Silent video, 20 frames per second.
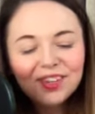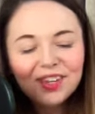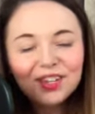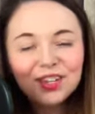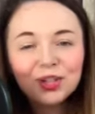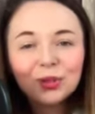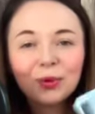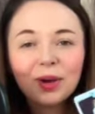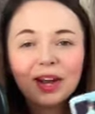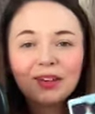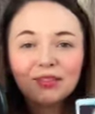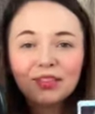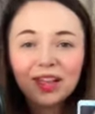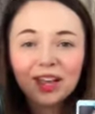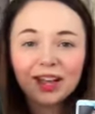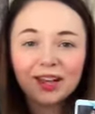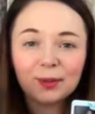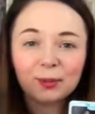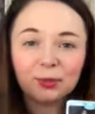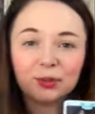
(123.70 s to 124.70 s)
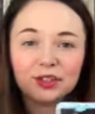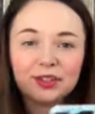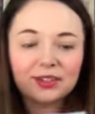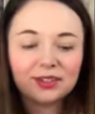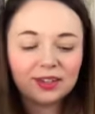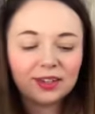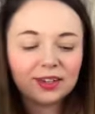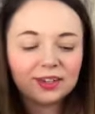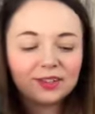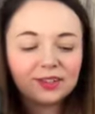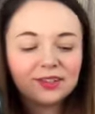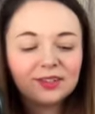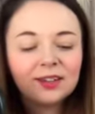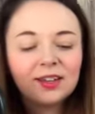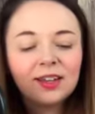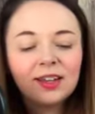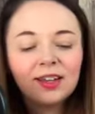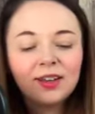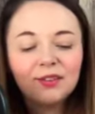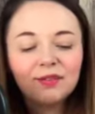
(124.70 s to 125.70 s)
you have the high priestess
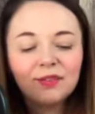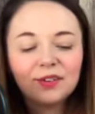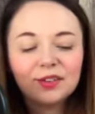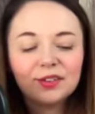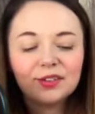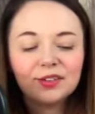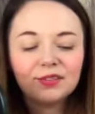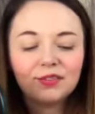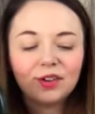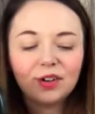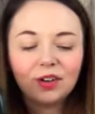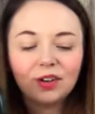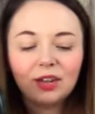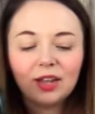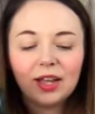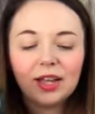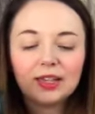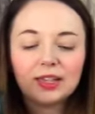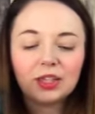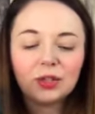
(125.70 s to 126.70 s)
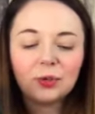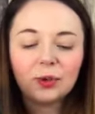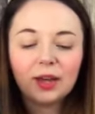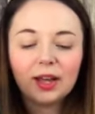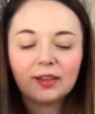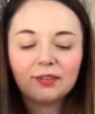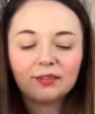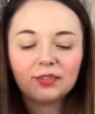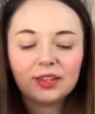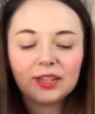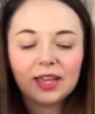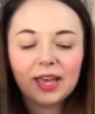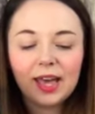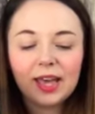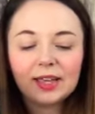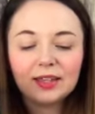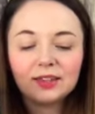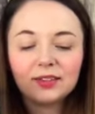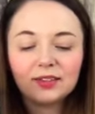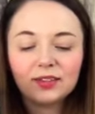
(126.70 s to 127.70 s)
first of all and you have the
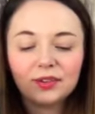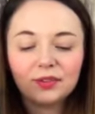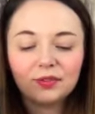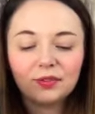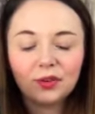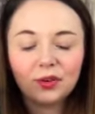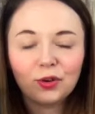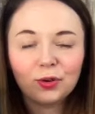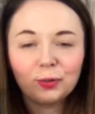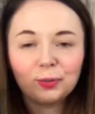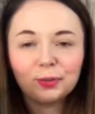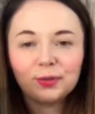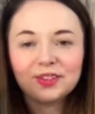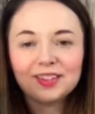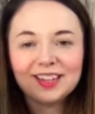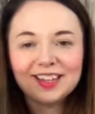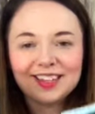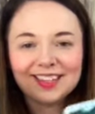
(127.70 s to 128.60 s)
ace of cups